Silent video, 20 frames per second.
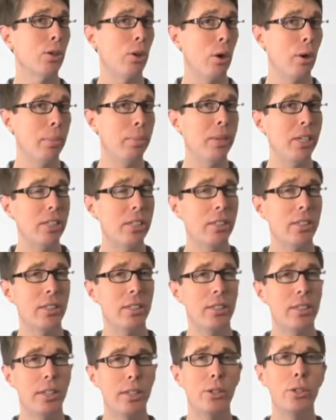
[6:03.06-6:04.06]
grow a
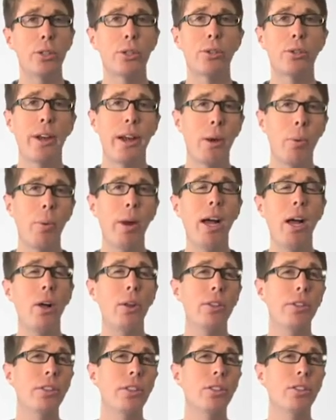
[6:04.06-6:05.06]
business and to create
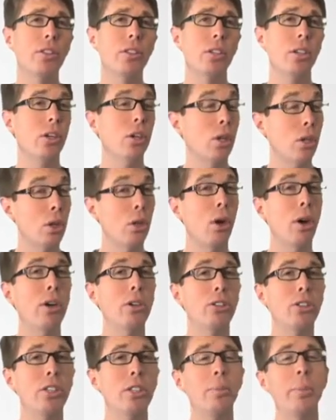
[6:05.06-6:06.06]
wealth is
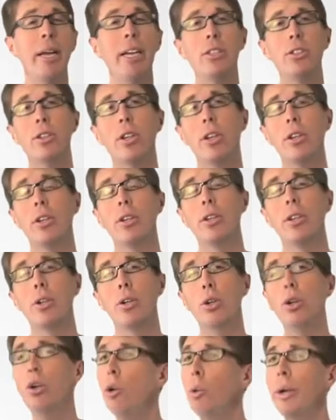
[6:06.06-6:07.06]
largely based on
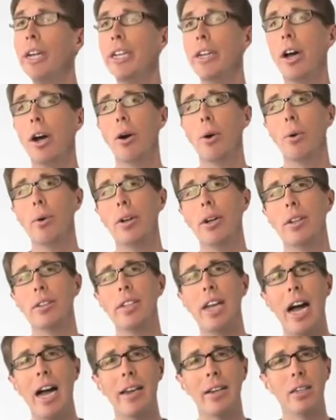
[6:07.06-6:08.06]
who we know,
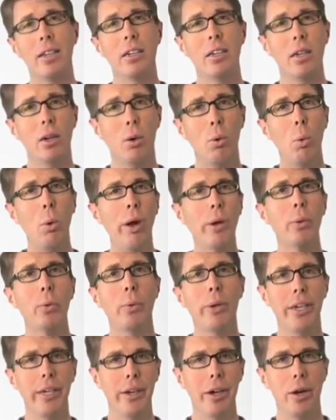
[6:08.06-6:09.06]
not what
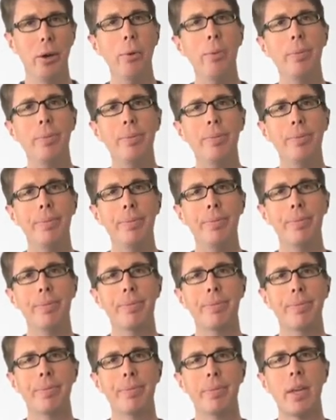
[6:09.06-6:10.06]
we know.
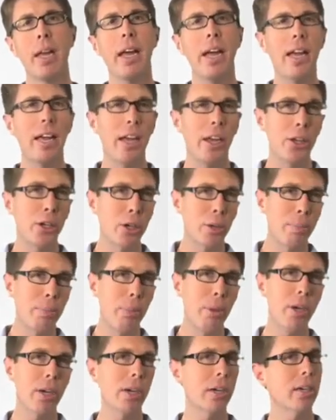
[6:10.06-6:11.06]
Your
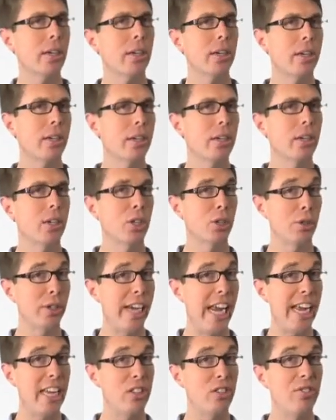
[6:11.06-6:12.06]
book
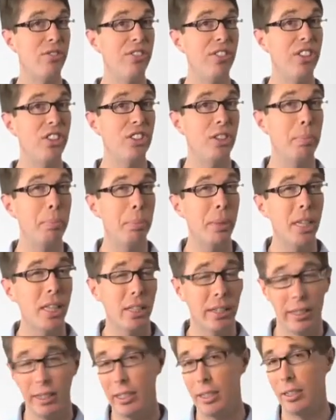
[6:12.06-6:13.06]
creates
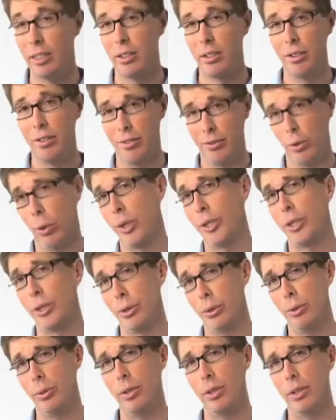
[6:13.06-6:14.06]
visibility for
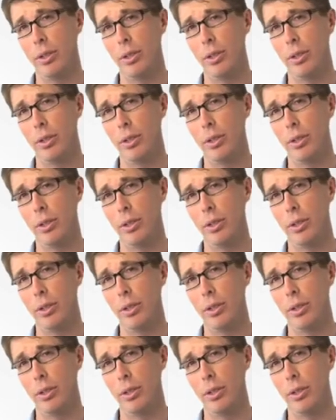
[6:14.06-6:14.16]
you,